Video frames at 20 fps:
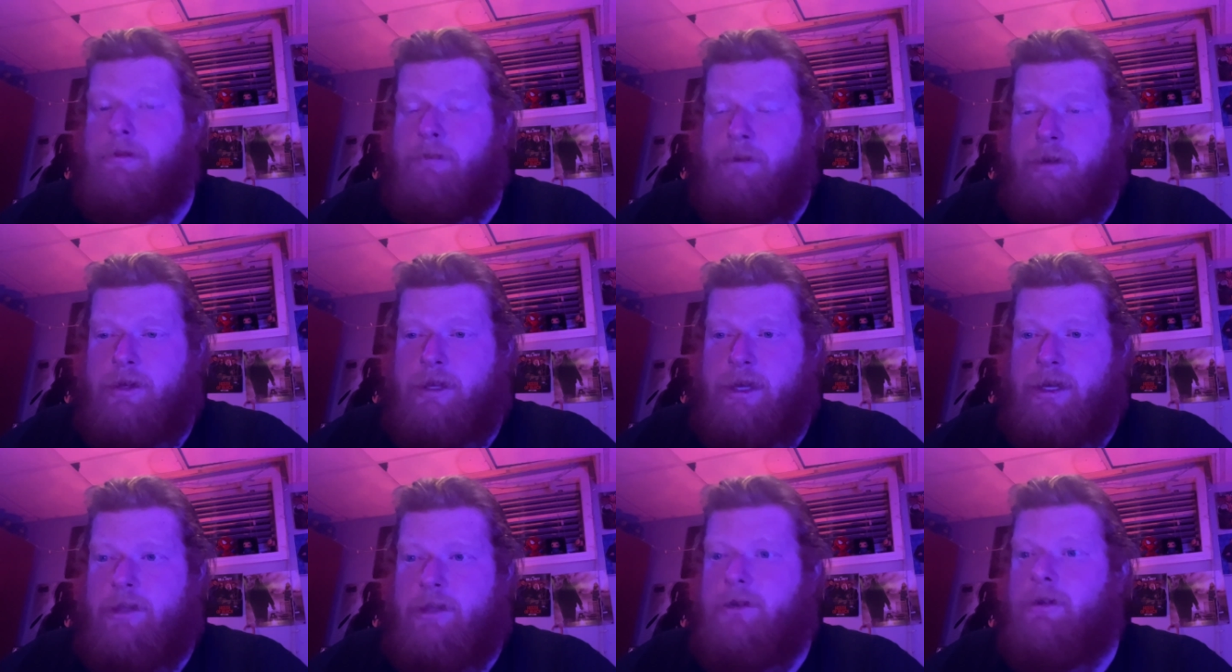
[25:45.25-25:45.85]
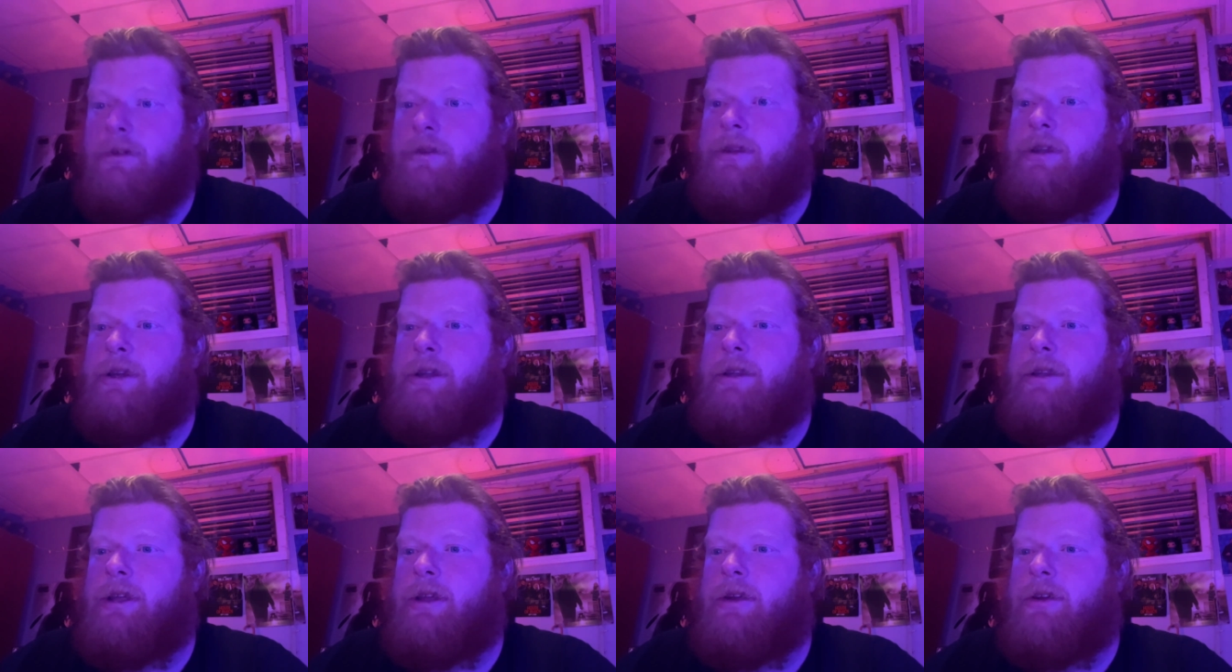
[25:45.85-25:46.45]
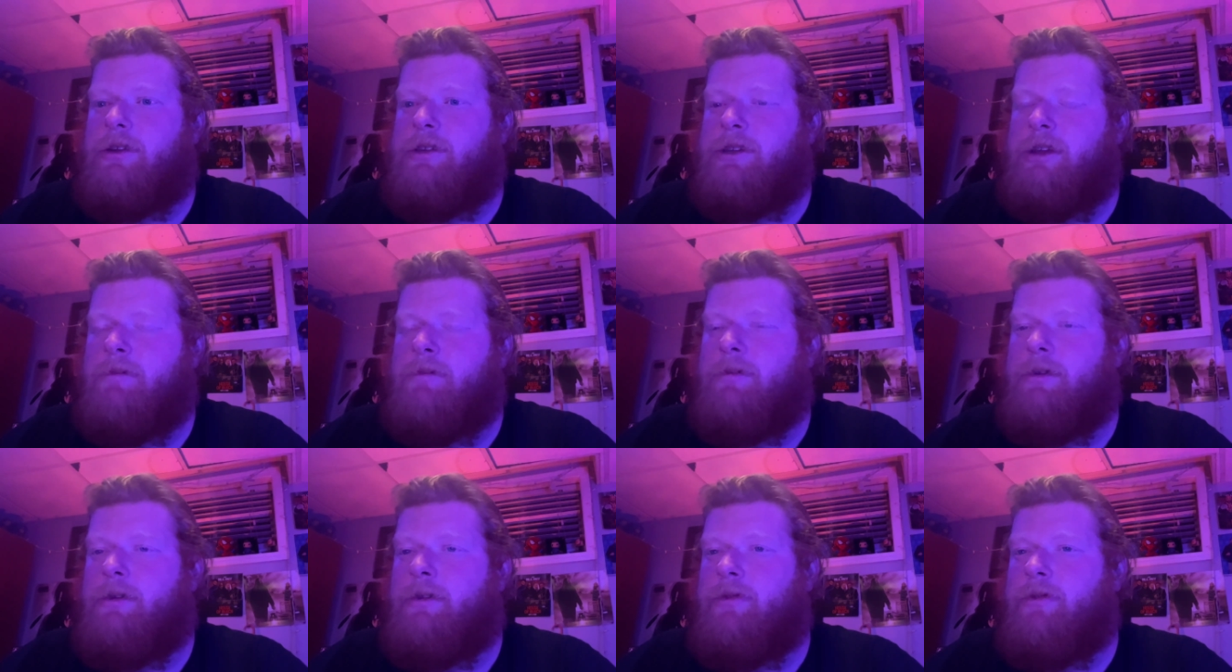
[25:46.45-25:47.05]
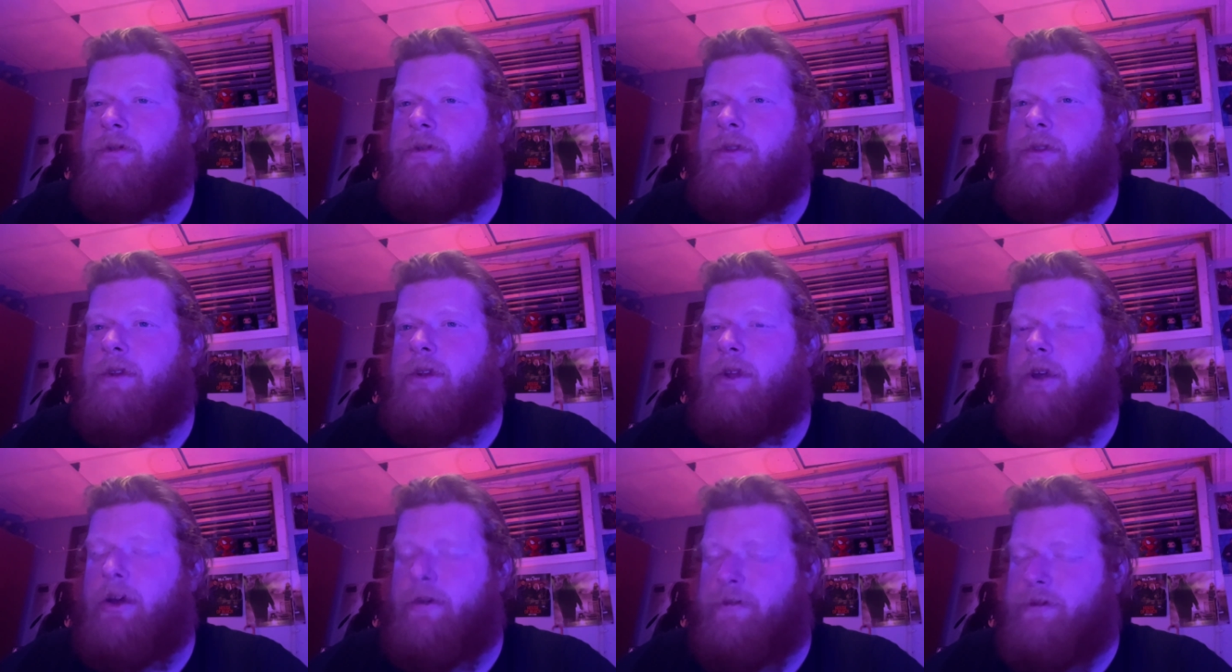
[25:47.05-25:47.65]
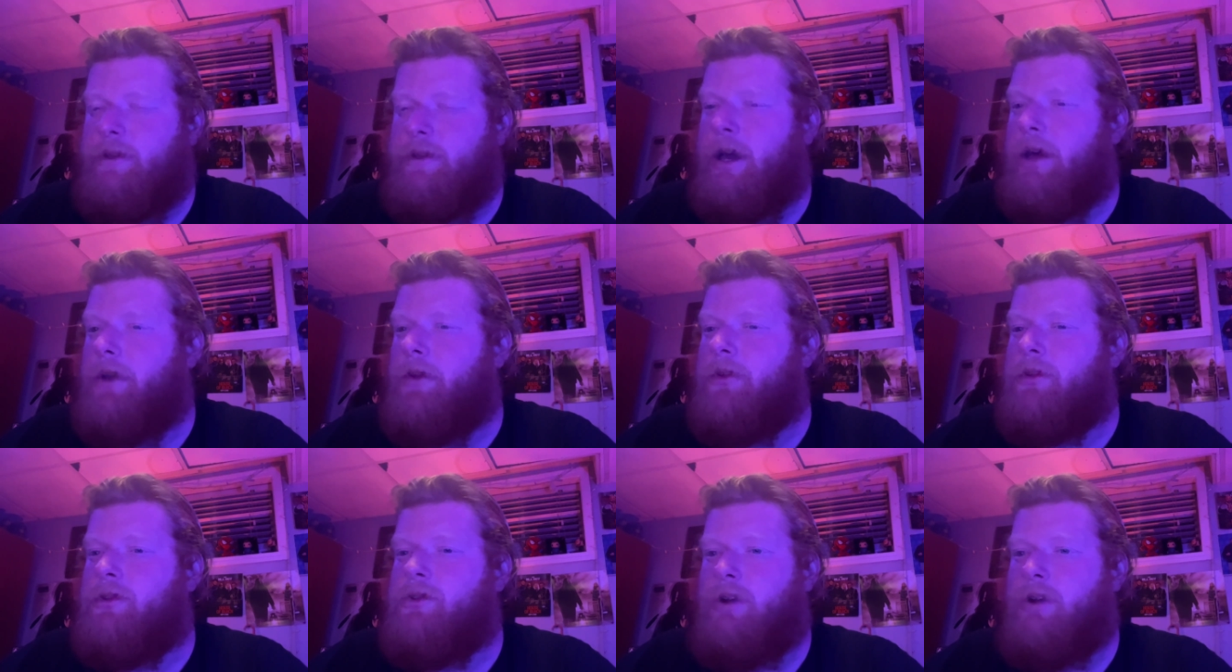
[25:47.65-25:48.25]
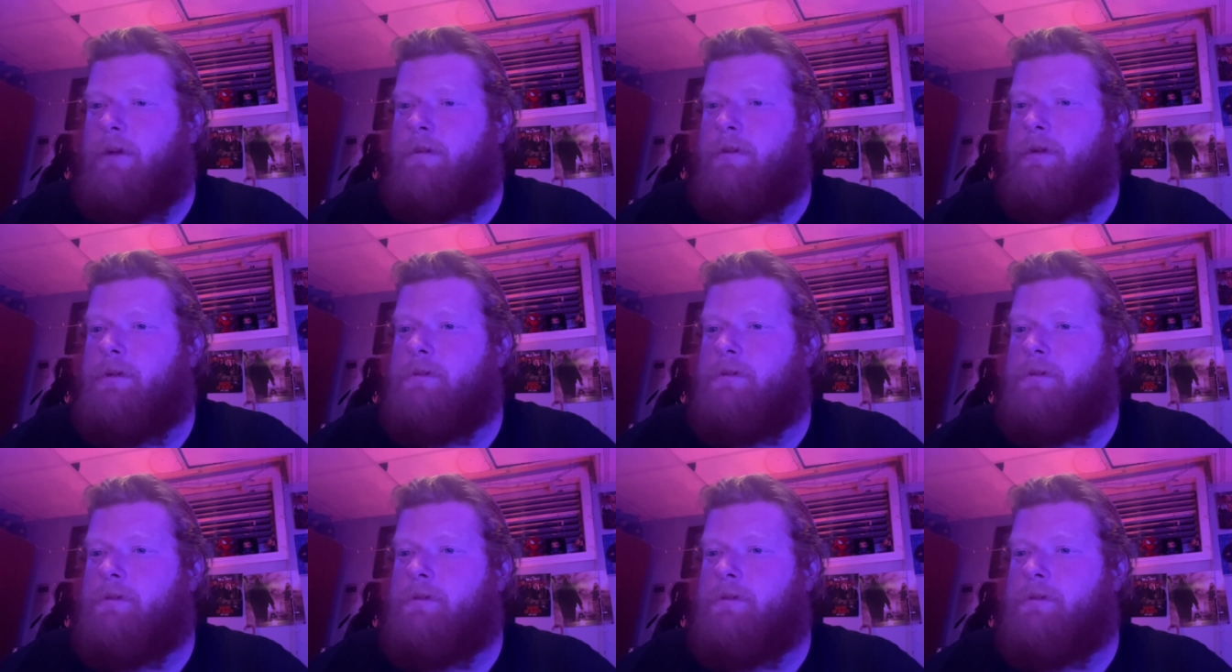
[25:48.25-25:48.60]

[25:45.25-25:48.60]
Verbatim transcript: potential dictatorship of Donald Trump.